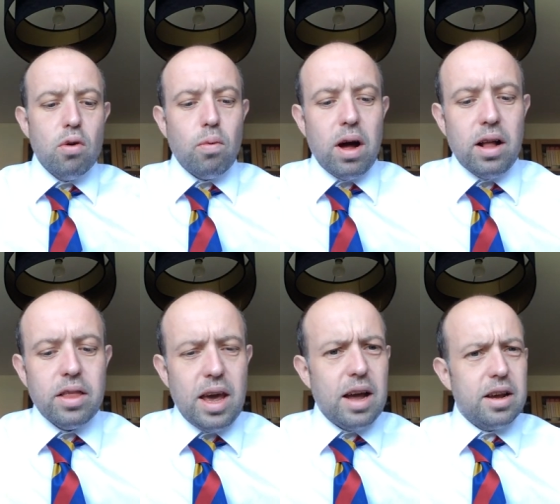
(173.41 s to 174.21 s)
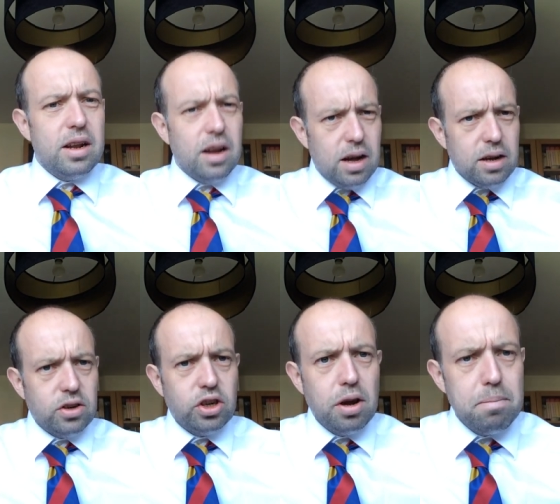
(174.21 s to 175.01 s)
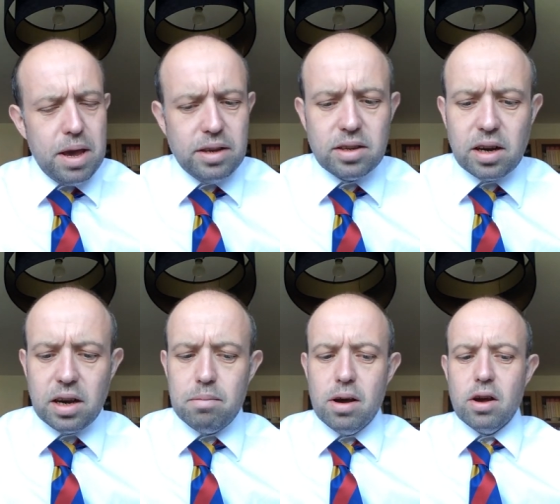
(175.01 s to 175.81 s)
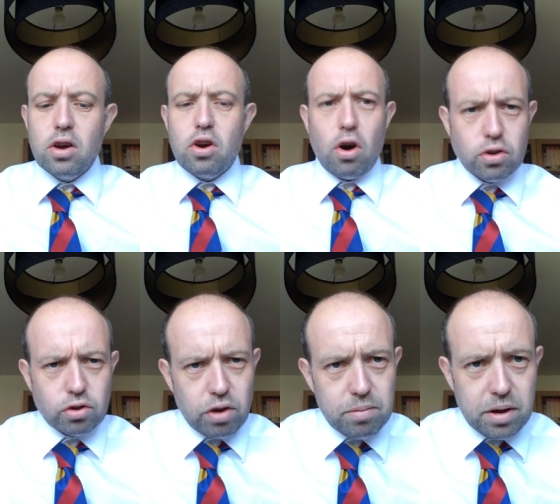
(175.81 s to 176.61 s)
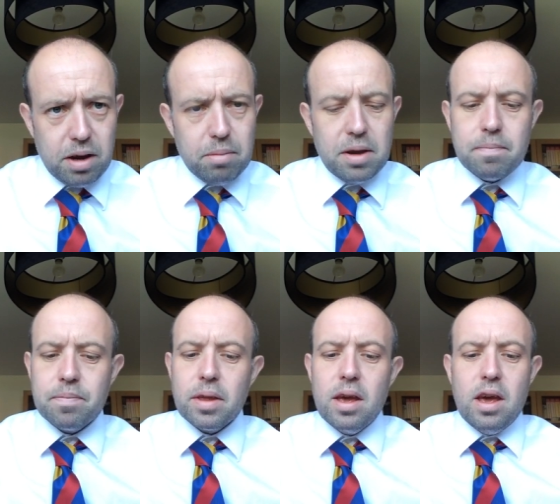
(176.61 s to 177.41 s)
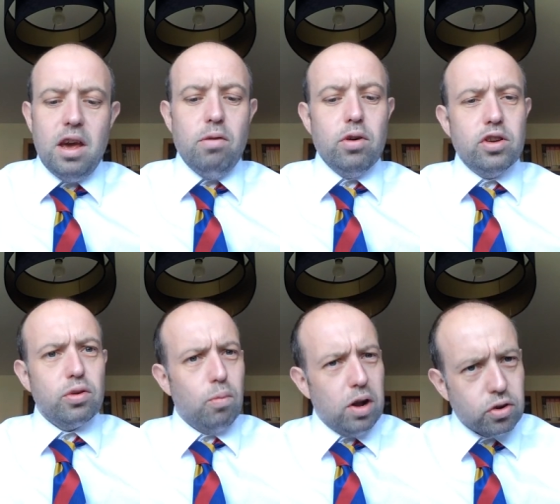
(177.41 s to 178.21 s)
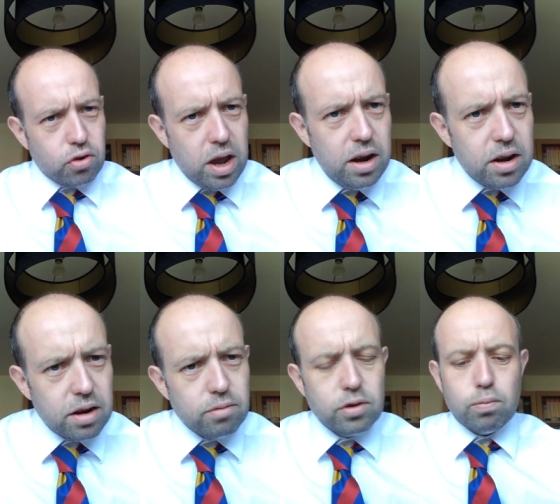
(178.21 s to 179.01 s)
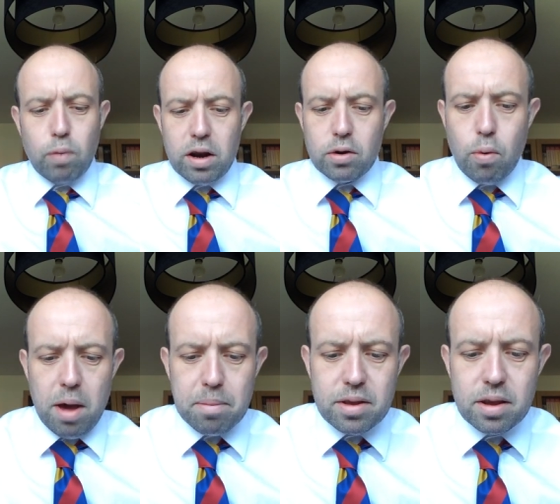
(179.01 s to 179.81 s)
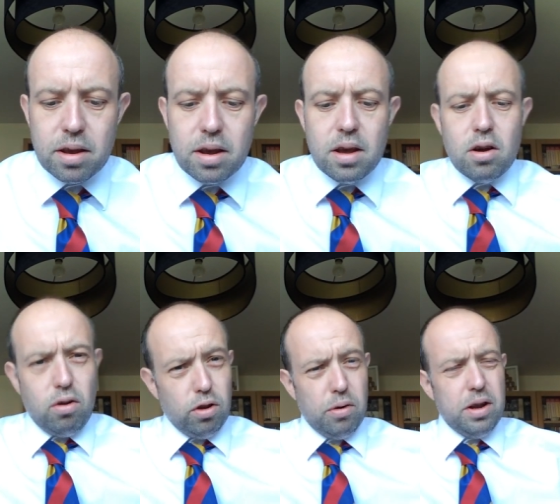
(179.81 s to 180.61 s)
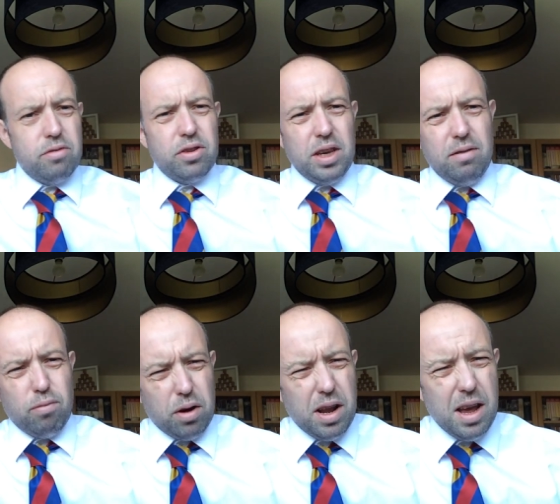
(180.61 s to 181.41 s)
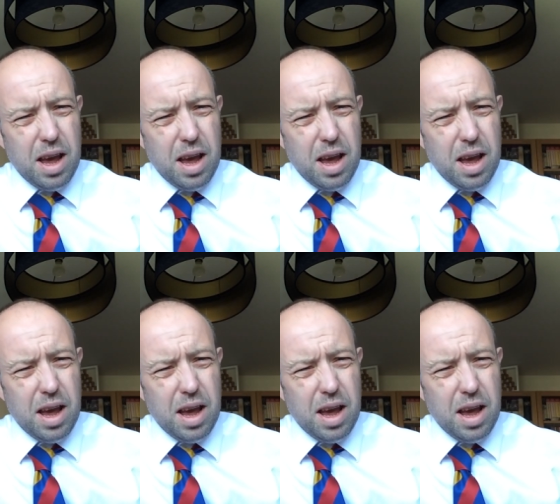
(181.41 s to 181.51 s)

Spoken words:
Well, they had a large peacetime conscript army. It was well trained and it was well equipped, although it had received one